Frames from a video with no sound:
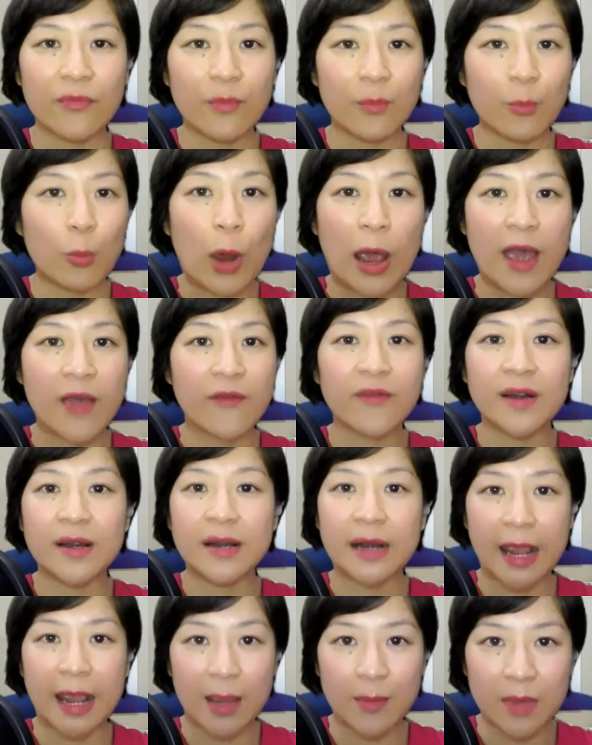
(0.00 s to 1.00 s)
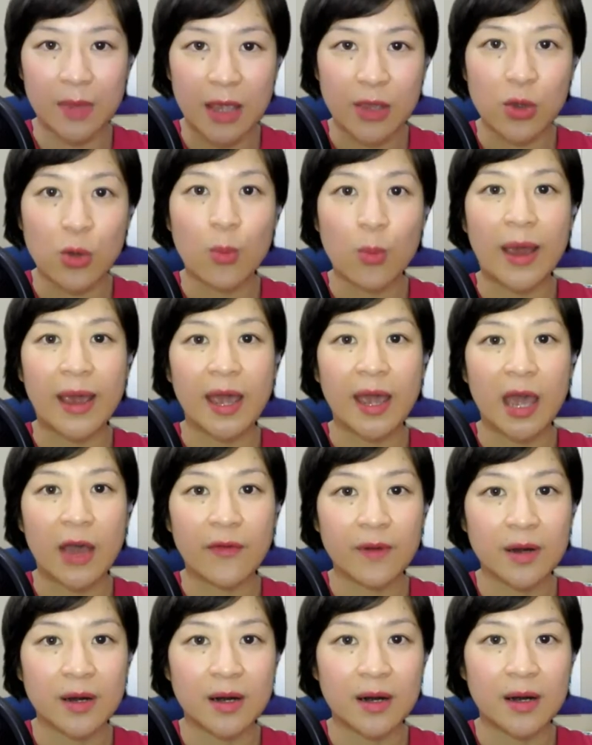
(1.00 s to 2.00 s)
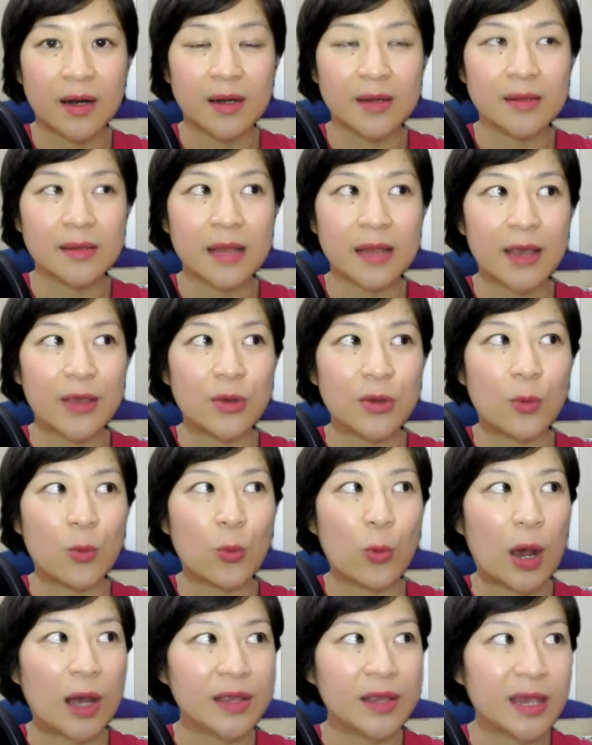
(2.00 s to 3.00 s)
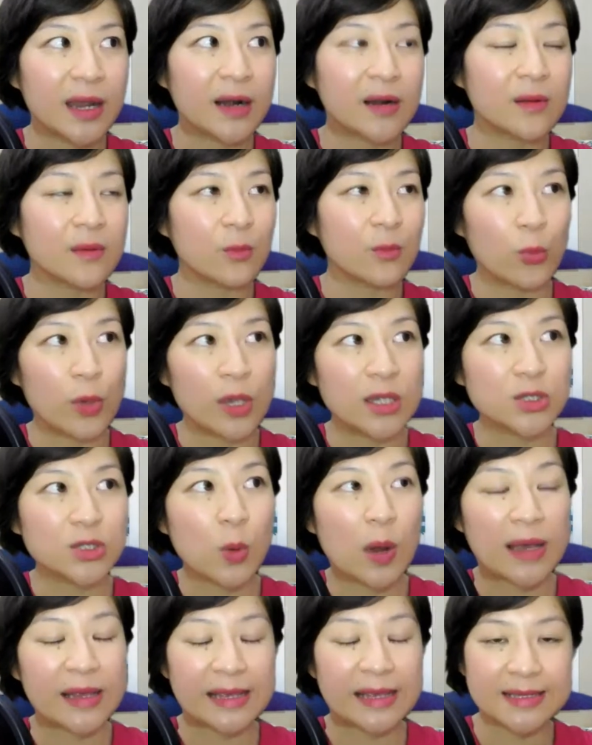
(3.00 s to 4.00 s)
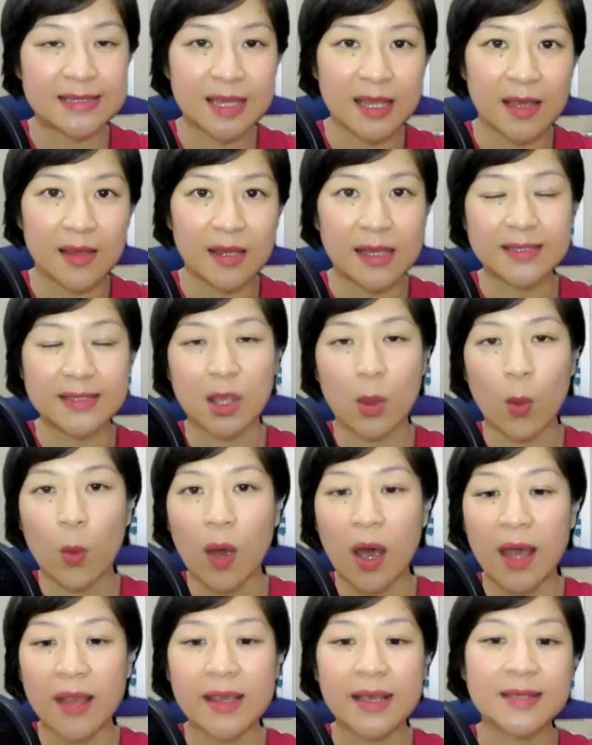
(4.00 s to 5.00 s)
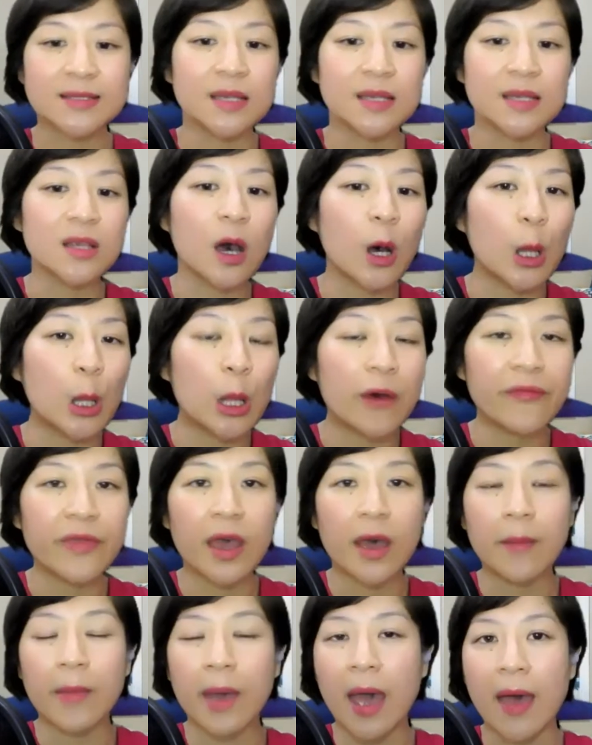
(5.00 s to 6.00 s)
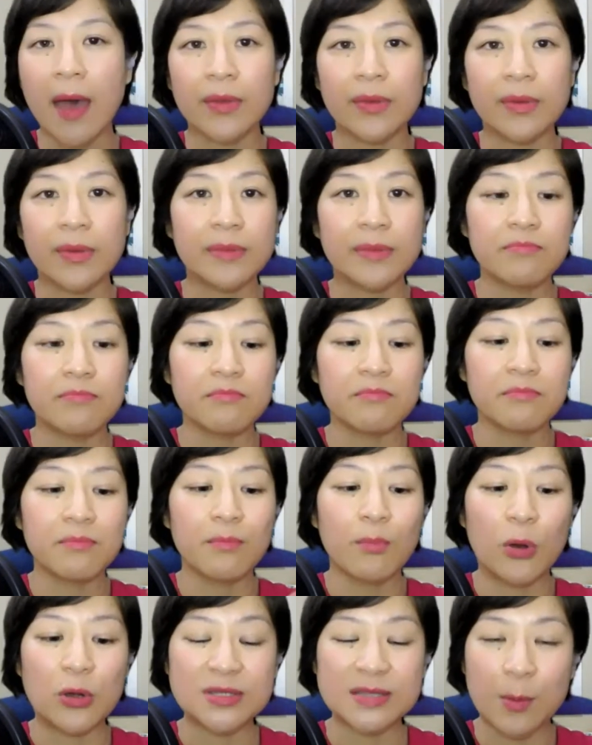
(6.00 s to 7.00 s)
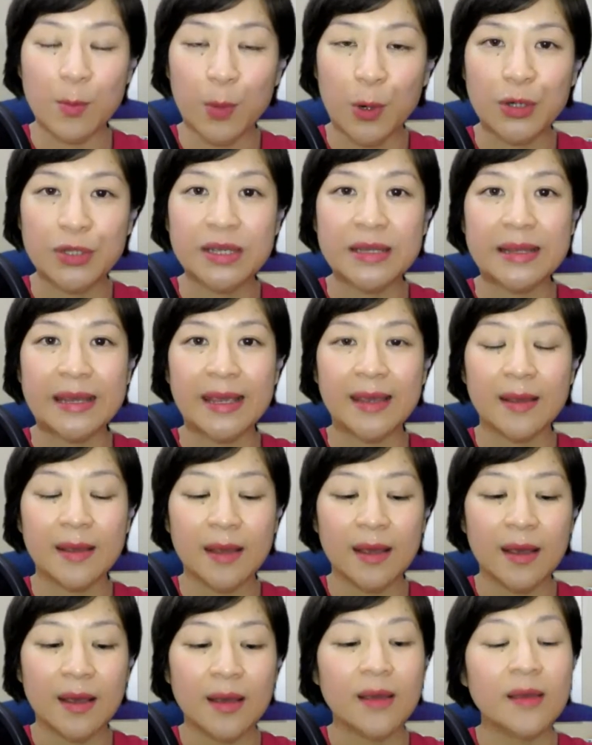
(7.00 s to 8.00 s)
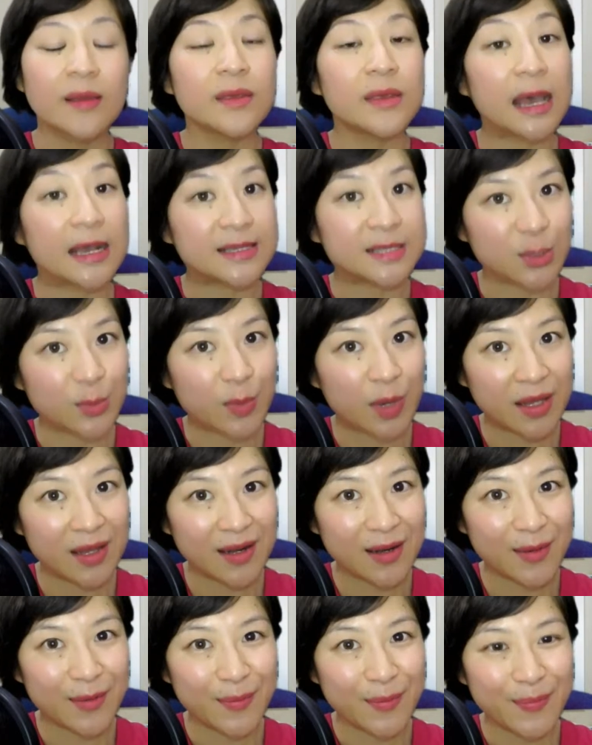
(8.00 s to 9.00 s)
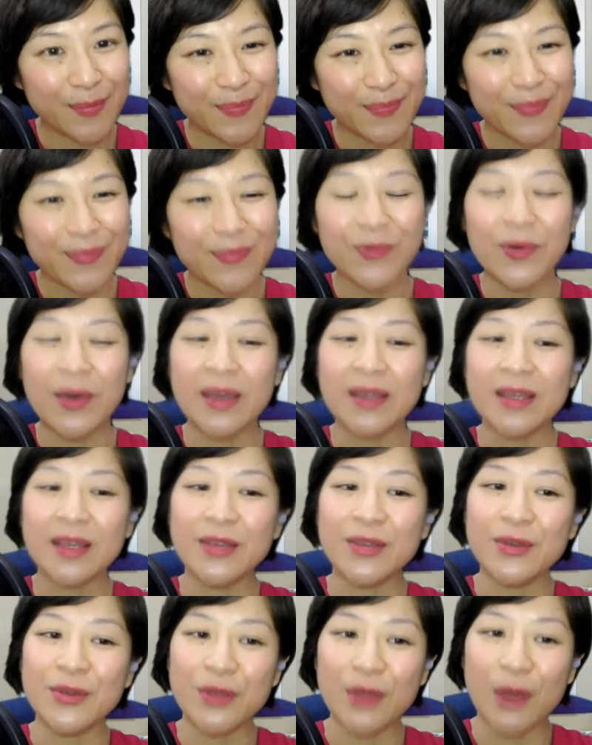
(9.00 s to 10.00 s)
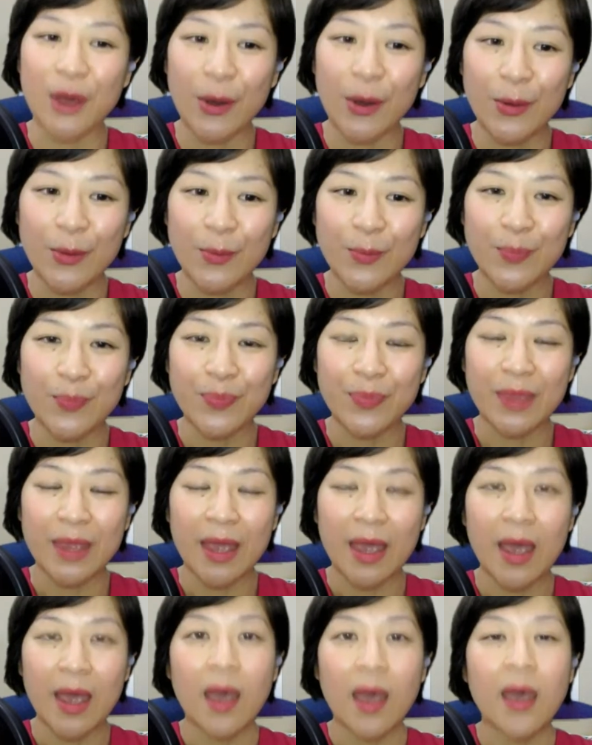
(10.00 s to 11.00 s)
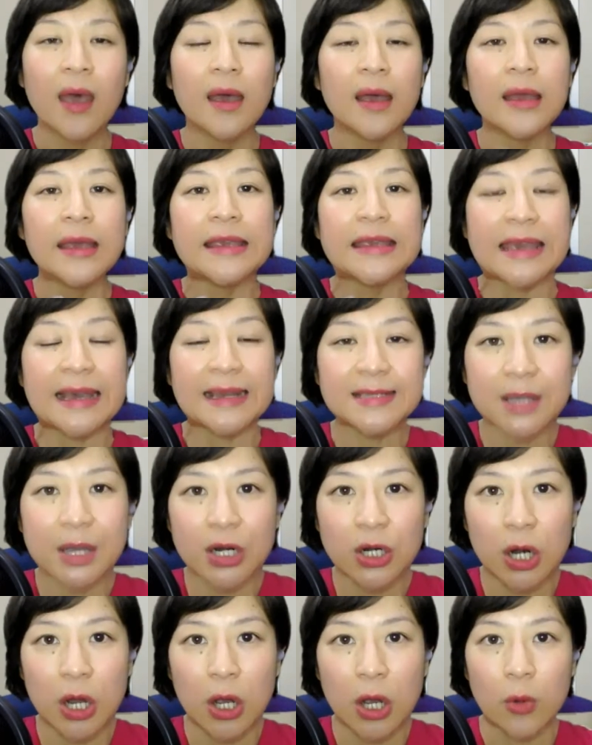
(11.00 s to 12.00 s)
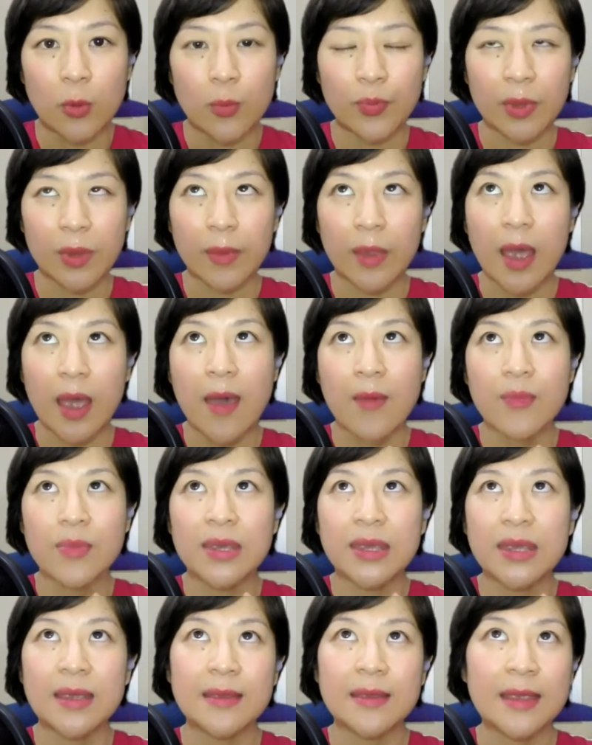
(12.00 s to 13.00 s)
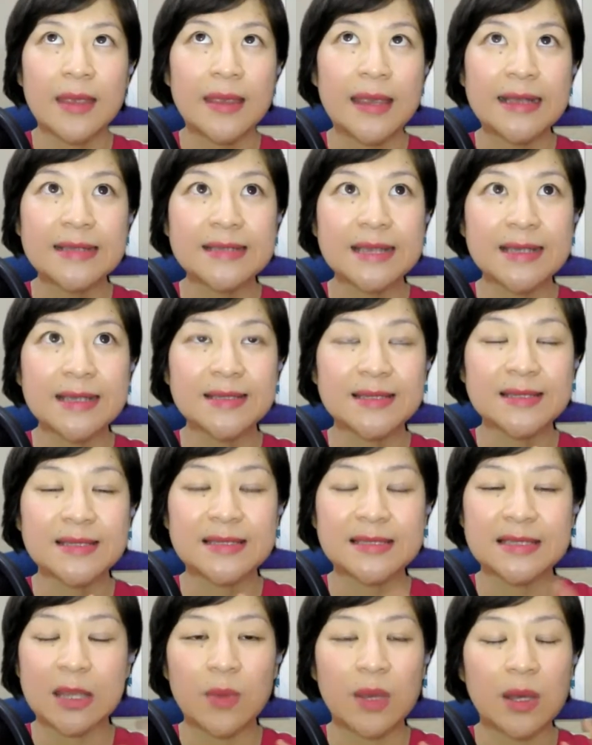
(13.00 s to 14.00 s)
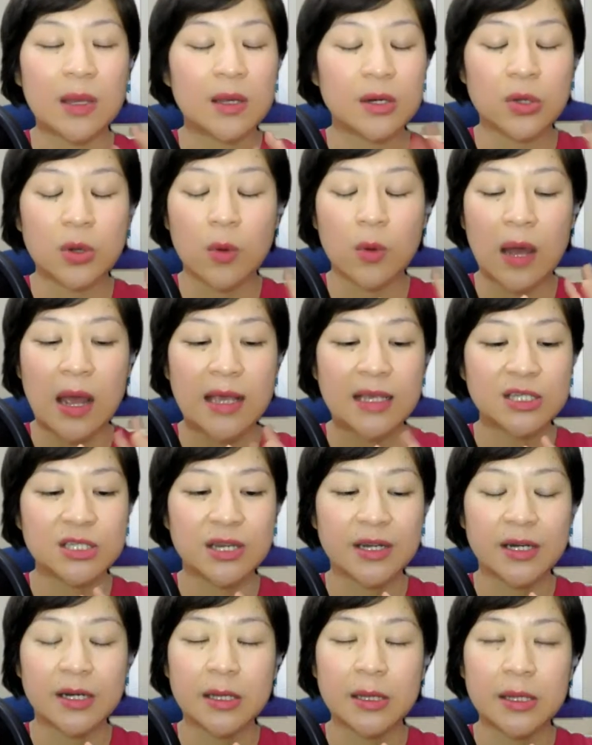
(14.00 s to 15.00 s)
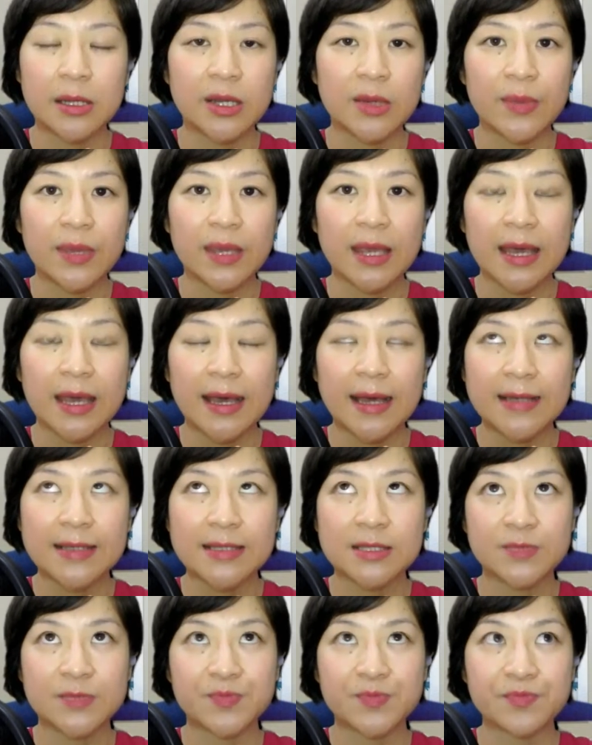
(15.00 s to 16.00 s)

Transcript: whatever name that you might have heard that you wonder which one is it? Is it one? Is it all of them? And most importantly, does it matter? Do I need to know? Yes or no? And this is similar to what I shared earlier because